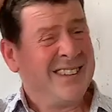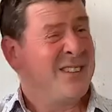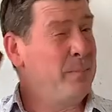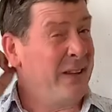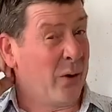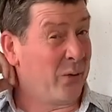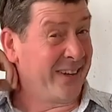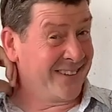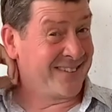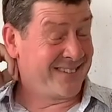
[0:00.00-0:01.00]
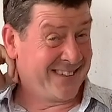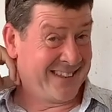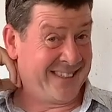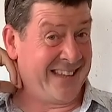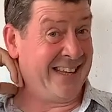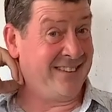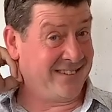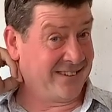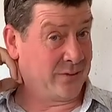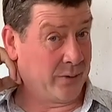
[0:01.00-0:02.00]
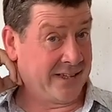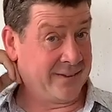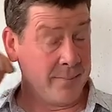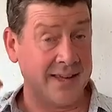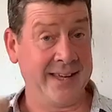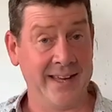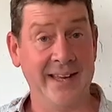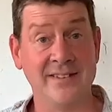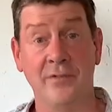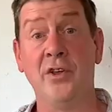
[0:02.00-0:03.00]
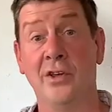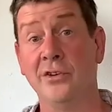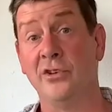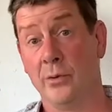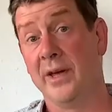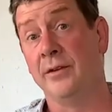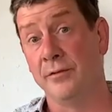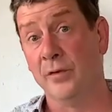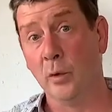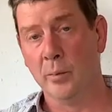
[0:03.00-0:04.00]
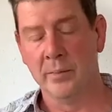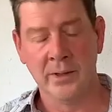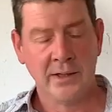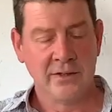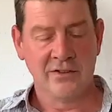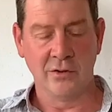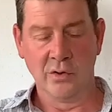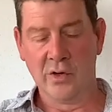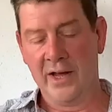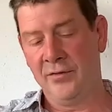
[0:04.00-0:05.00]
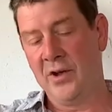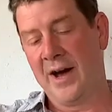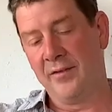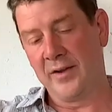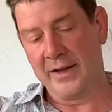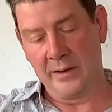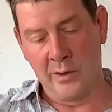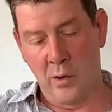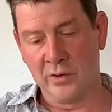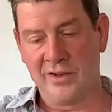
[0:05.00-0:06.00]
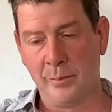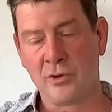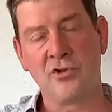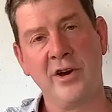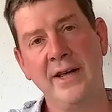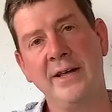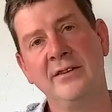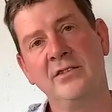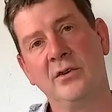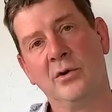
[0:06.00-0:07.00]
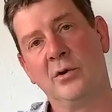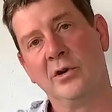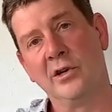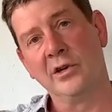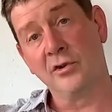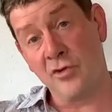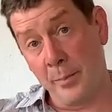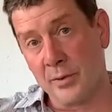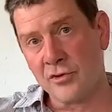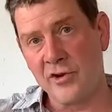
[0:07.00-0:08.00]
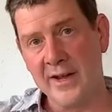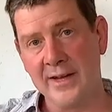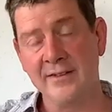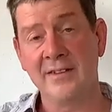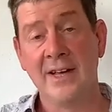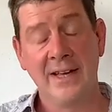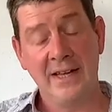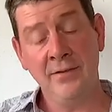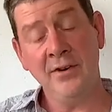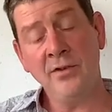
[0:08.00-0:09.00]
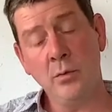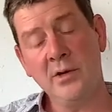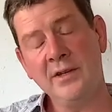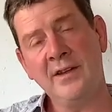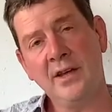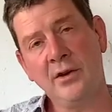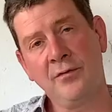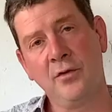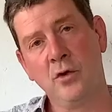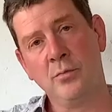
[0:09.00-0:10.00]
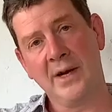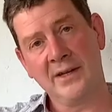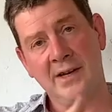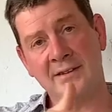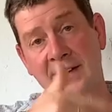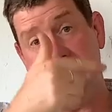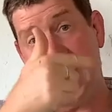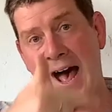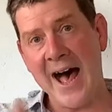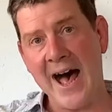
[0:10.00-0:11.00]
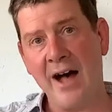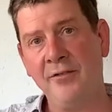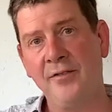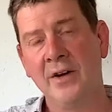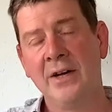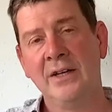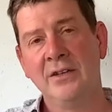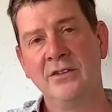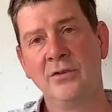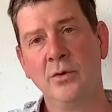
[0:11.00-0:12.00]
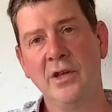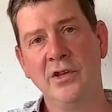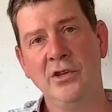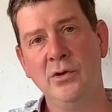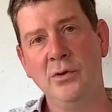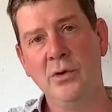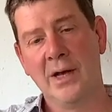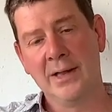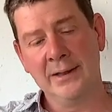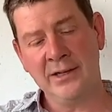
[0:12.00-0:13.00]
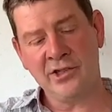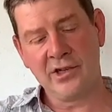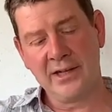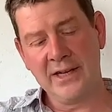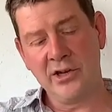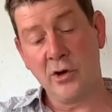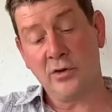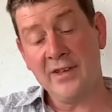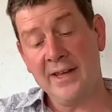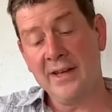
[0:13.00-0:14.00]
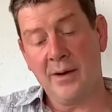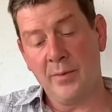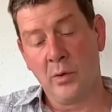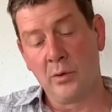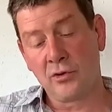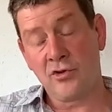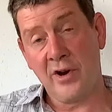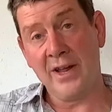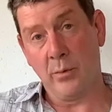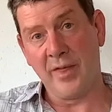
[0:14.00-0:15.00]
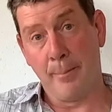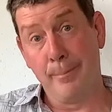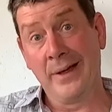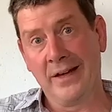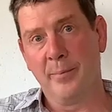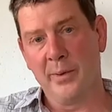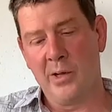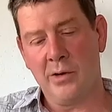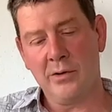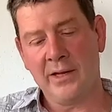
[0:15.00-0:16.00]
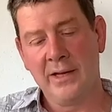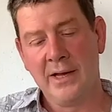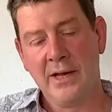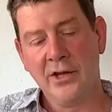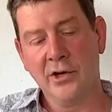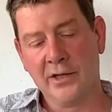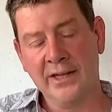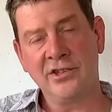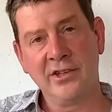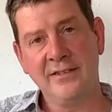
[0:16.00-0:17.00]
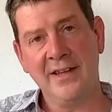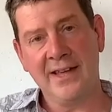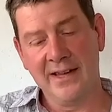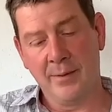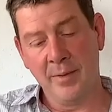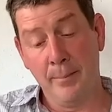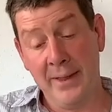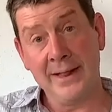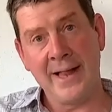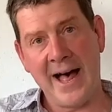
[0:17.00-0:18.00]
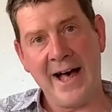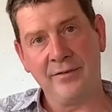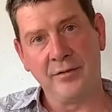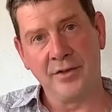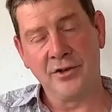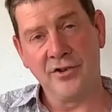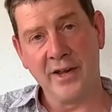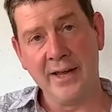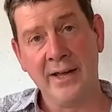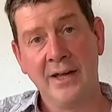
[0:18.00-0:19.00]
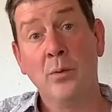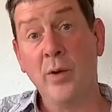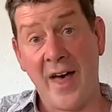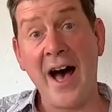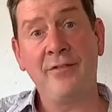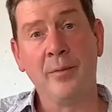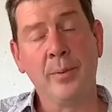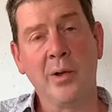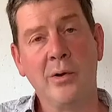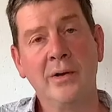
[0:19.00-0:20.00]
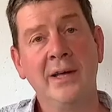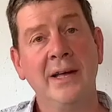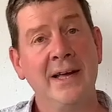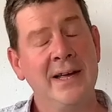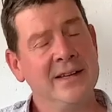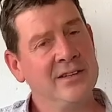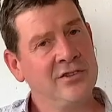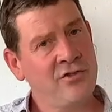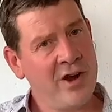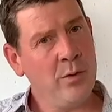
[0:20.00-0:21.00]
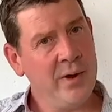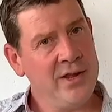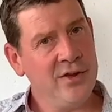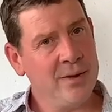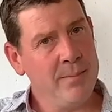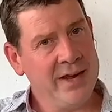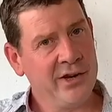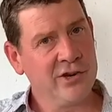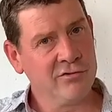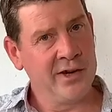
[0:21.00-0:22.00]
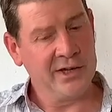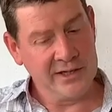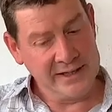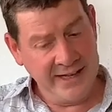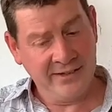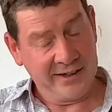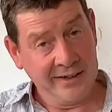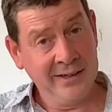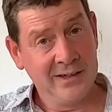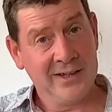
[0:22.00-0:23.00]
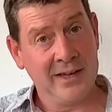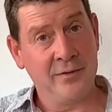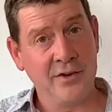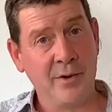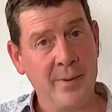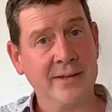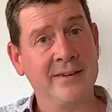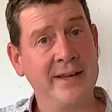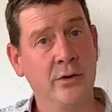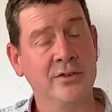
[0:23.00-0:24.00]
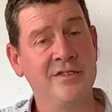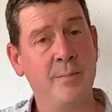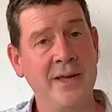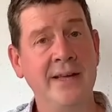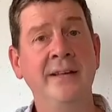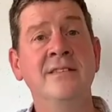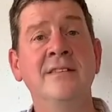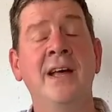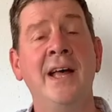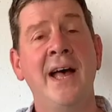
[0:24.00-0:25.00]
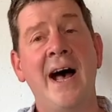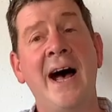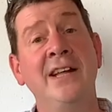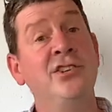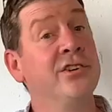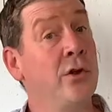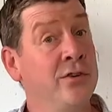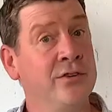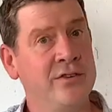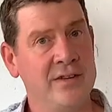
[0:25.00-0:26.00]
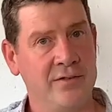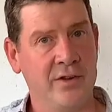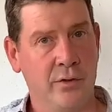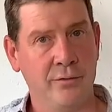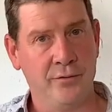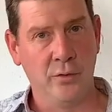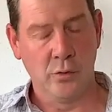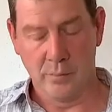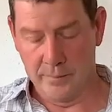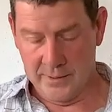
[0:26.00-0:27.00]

To be honest, the easiest way to make it is if you can do it in foam. So if you have like long double trays or triple trays, even if you want to take your foam and cut it in half so that you literally, you're not taking up the whole tray with a big block, you're literally taking up the middle half of the tray with half a block. Straight away you can make your runner neater if you're a bit tight on space, and you're also saving on foam.